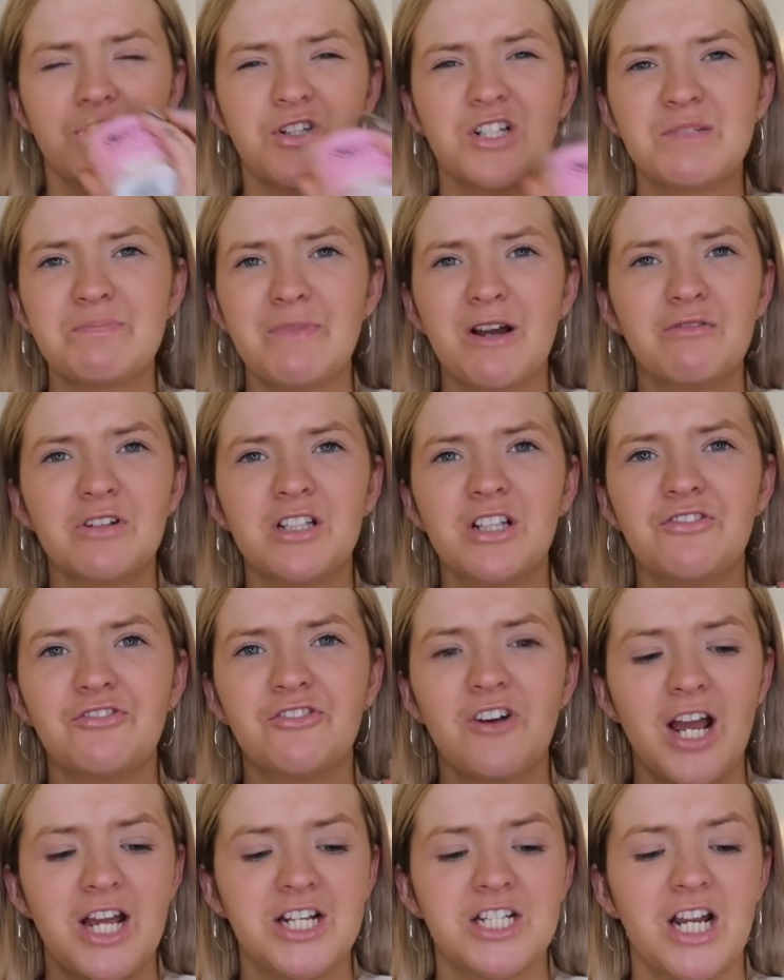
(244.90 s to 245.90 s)
just smell really
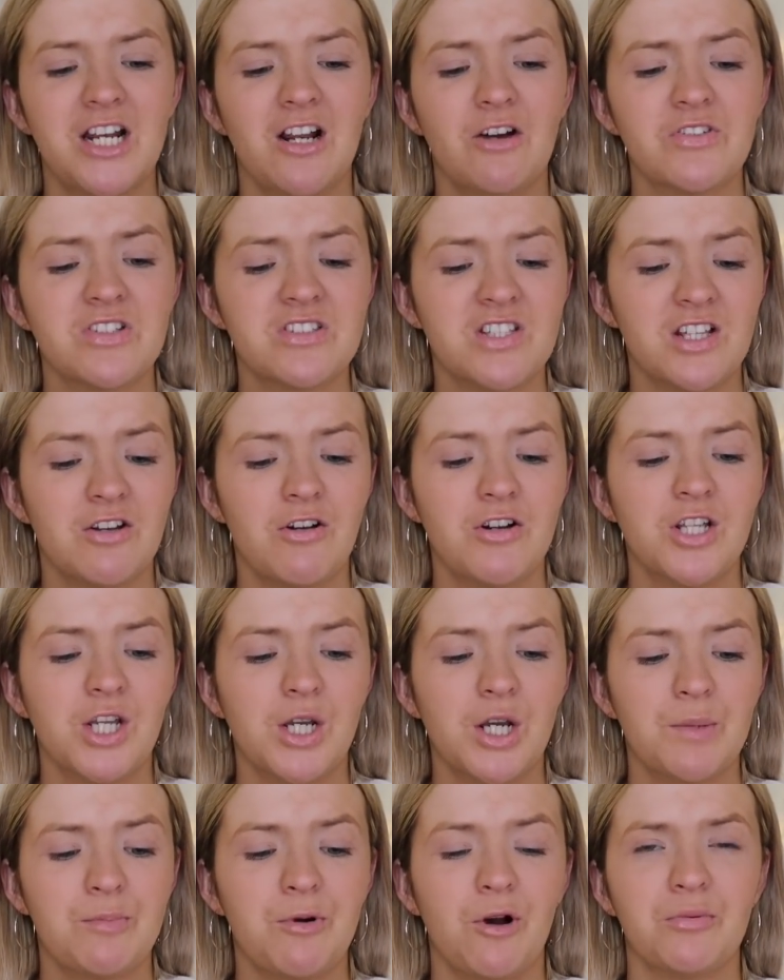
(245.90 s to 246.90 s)
fresh, and obviously they're only
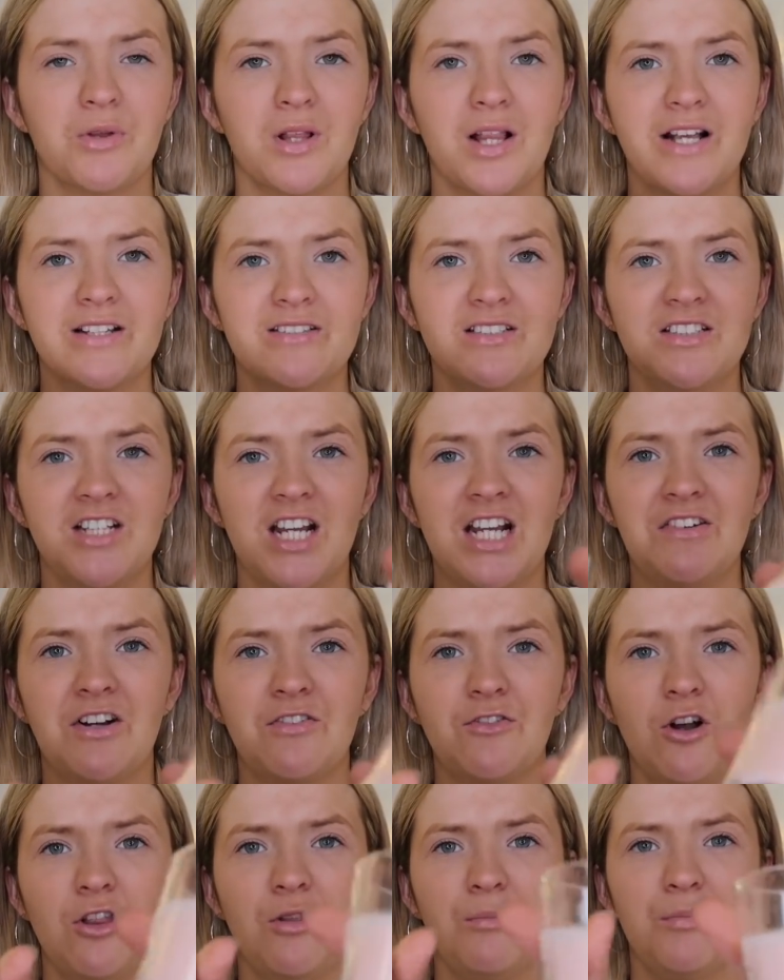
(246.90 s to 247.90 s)
going to probably last a day if
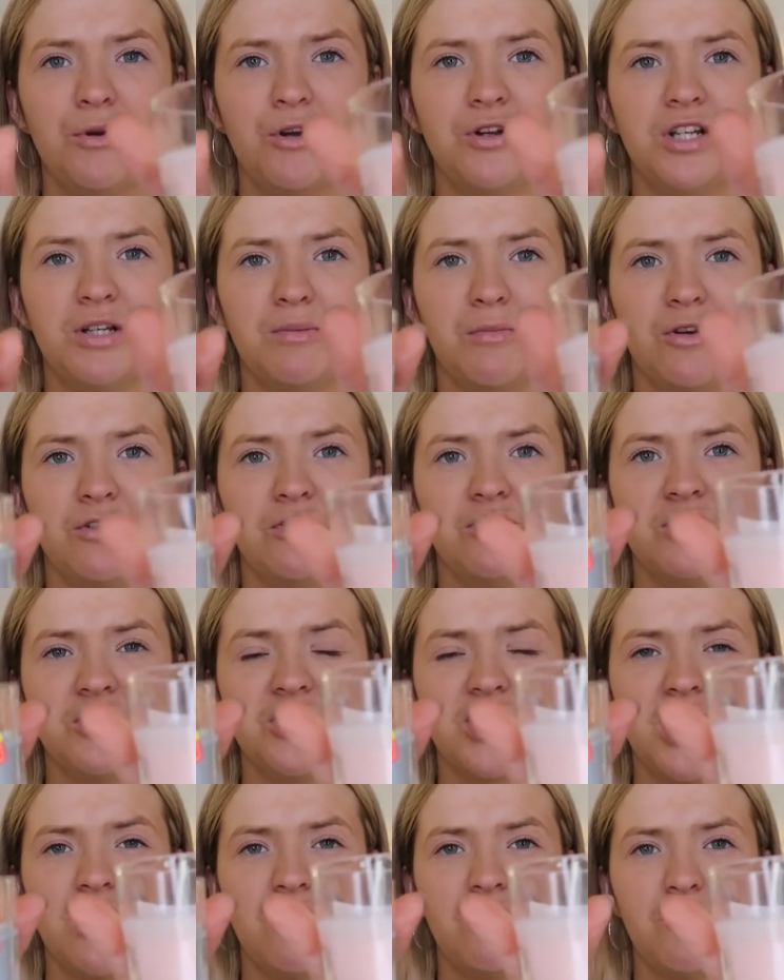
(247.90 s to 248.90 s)
I've got them burning most of the
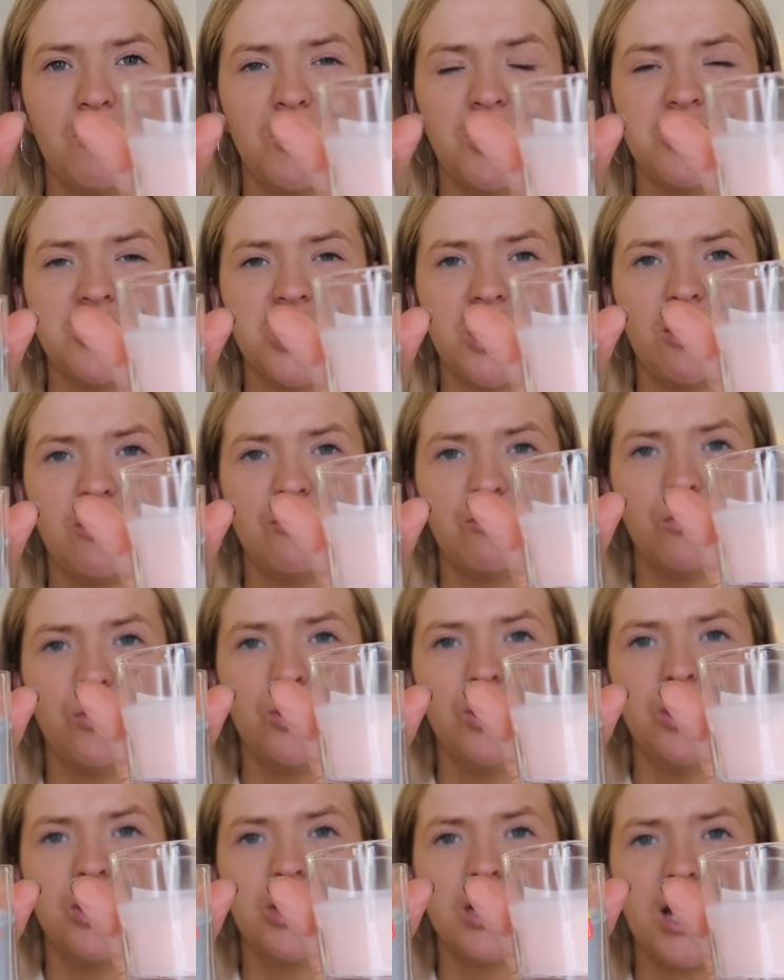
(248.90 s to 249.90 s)
day if I'm on a day off
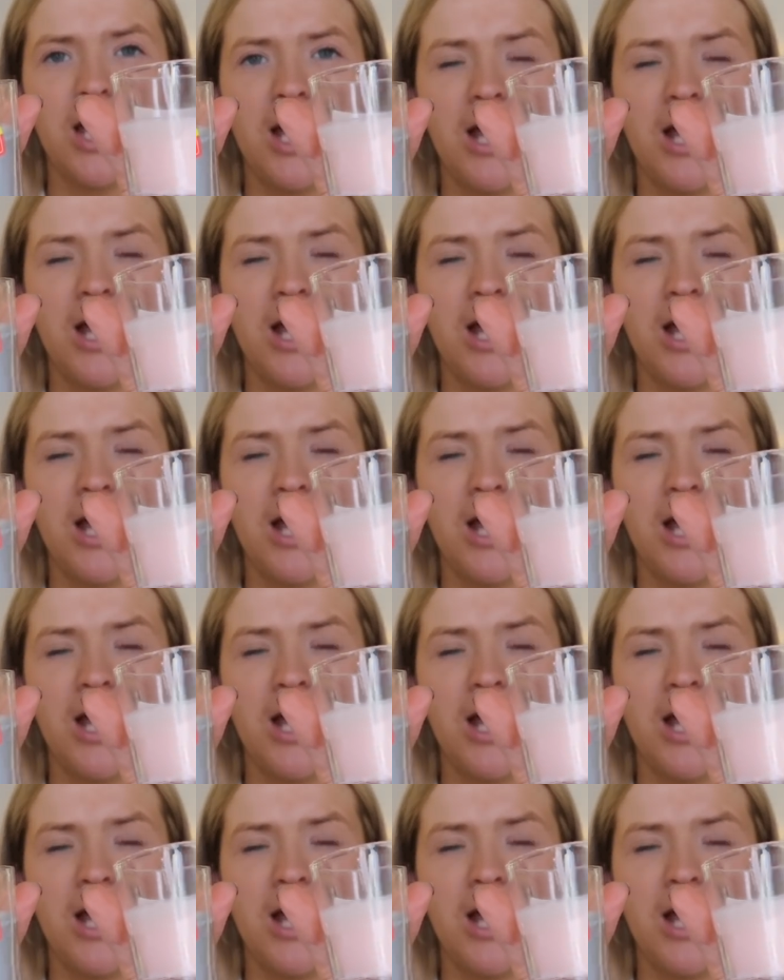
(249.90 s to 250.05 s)
work.